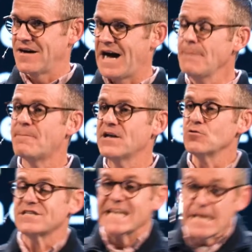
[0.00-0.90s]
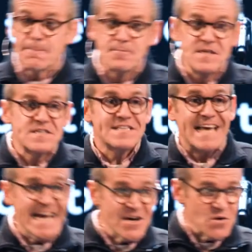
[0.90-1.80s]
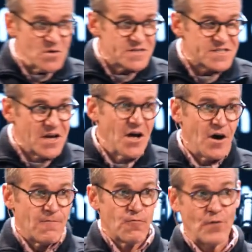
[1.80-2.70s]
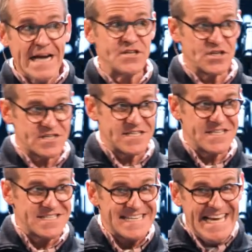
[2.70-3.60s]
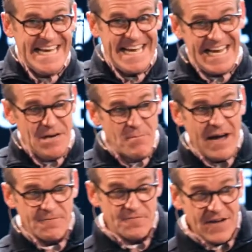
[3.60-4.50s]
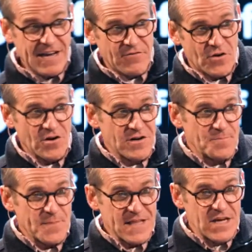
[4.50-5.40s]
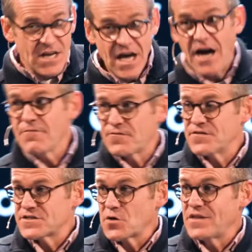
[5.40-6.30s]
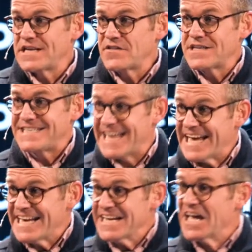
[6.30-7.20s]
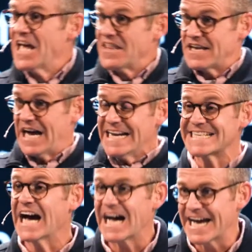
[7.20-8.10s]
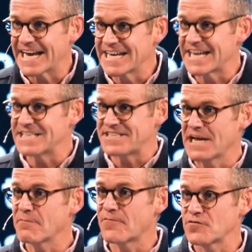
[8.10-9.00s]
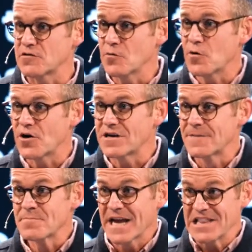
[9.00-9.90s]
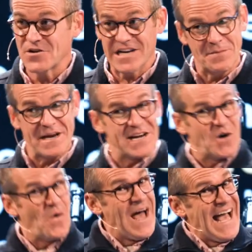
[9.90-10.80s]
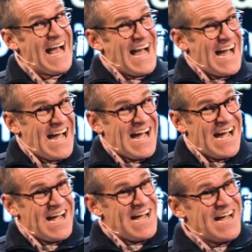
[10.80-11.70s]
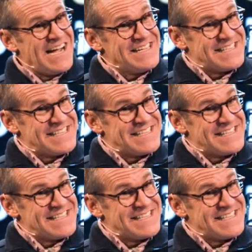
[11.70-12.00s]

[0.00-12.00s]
I better tip the scales of righteousness in my favor enough so that on the day that I die and I stand before the Lord, I look at him and I go, I